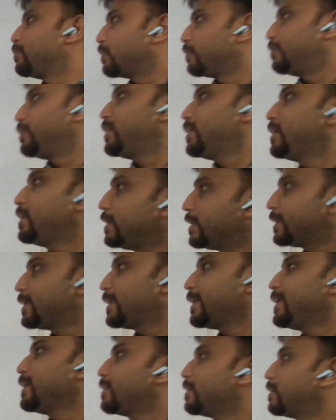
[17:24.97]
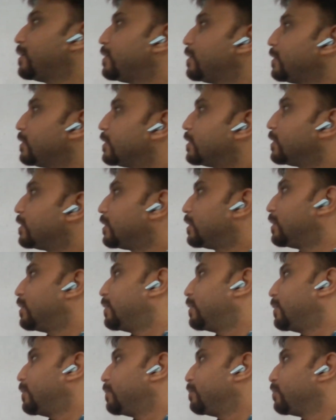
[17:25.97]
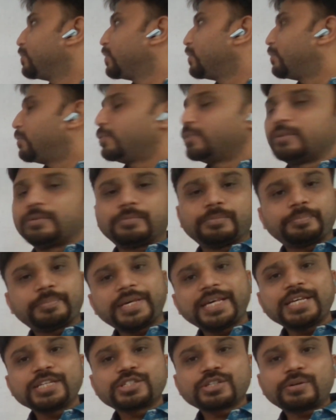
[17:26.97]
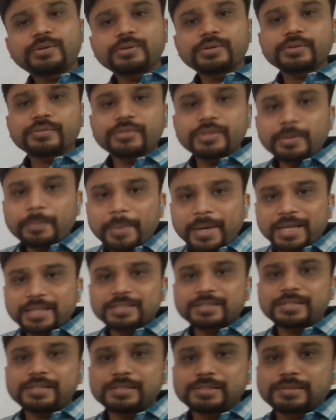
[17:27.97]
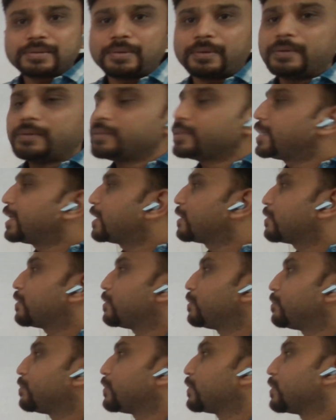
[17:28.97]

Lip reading: we take a page out of the Pascal's law that